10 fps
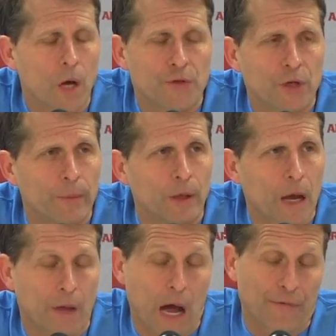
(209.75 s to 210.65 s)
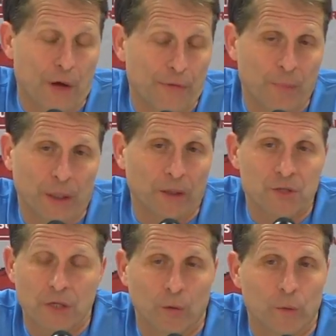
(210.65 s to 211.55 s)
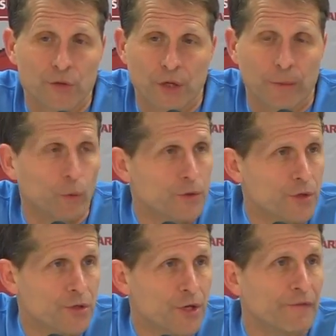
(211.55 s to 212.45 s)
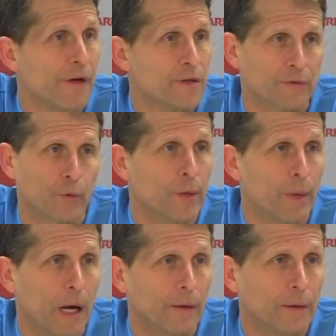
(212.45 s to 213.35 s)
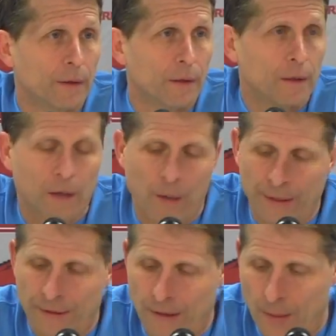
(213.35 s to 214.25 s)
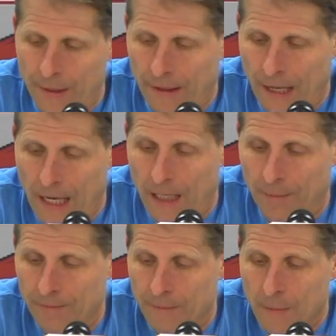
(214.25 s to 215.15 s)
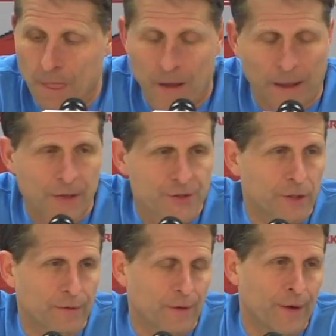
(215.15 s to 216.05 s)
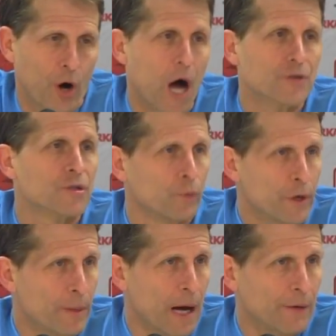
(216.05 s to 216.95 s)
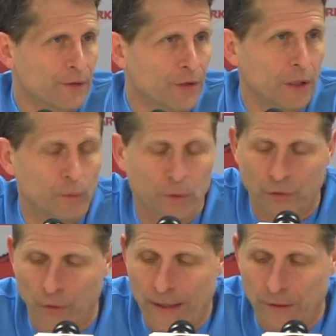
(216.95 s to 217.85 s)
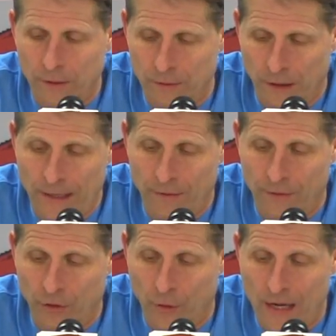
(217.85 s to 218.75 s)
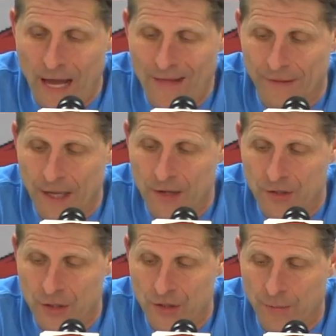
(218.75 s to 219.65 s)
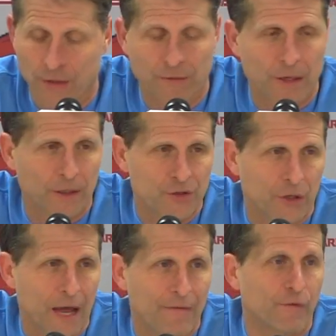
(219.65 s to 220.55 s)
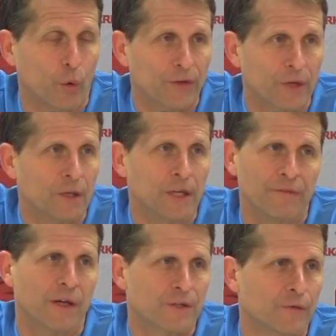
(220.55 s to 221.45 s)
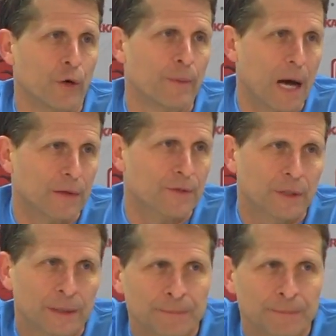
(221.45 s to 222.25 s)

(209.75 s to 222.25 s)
I thought the biggest thing with Jimmy was his defensive rebounding. I mean, to come in a game against an awesome rebounding team with great length and great athleticism and to think he's going to have 14 defensive rebounds.